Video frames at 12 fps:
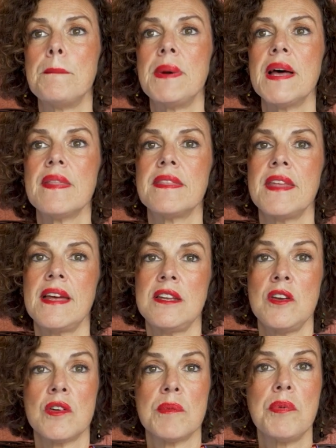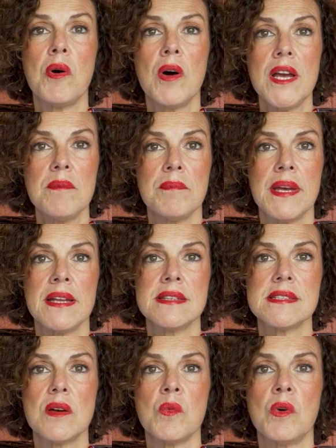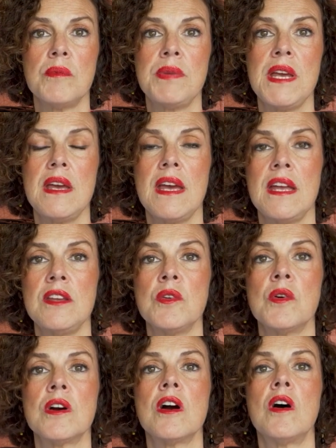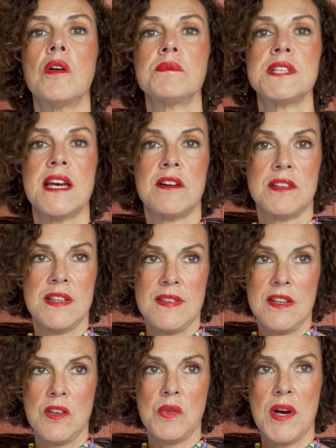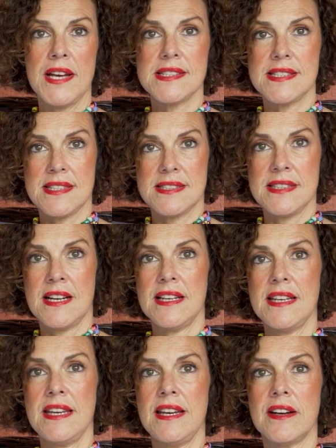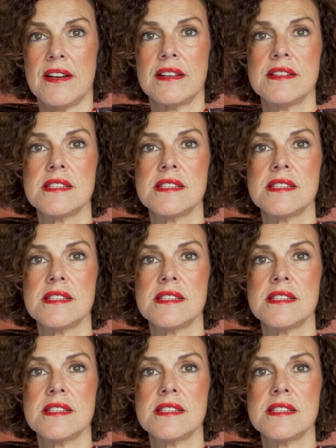But then your appointment will be in your hometown in the US. It's not here.